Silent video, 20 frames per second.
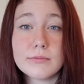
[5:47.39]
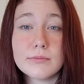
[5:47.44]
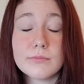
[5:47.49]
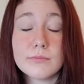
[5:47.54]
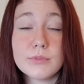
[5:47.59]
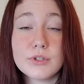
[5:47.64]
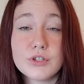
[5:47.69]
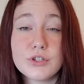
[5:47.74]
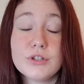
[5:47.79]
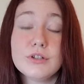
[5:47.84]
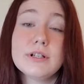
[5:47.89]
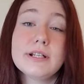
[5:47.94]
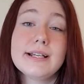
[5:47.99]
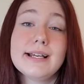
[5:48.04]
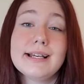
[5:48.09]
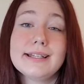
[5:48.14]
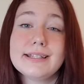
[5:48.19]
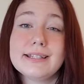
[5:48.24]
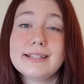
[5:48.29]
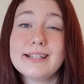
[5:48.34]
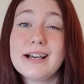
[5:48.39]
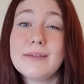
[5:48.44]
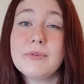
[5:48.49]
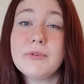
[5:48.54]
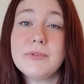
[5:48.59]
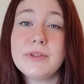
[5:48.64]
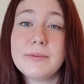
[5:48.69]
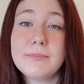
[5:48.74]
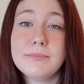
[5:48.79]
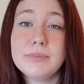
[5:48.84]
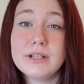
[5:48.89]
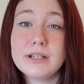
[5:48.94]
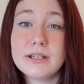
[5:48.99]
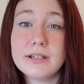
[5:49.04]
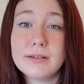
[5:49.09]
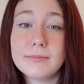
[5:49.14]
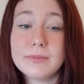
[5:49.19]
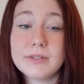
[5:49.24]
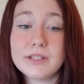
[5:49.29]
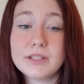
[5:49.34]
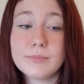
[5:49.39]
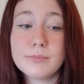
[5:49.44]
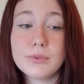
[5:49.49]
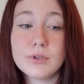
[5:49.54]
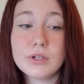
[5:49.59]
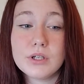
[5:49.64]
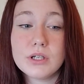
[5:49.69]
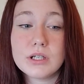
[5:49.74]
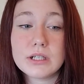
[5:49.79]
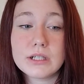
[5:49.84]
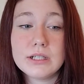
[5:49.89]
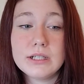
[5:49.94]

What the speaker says: maturity at the time of they picking up this book,